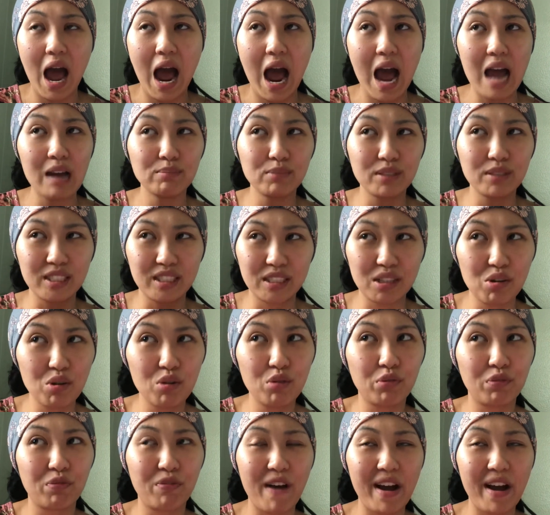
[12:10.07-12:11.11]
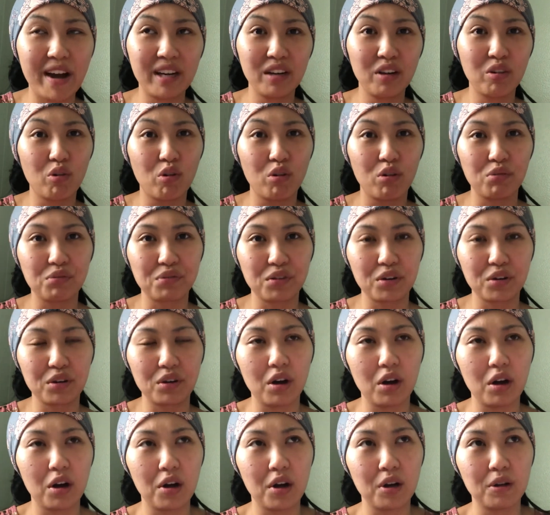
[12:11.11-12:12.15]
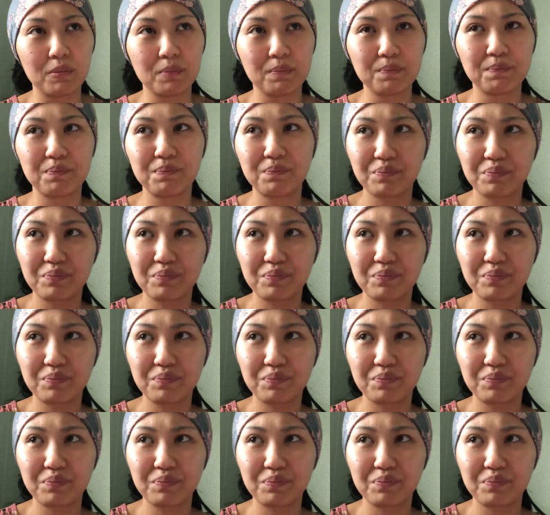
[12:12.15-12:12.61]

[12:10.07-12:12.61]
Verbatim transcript: I'm still fighting over um,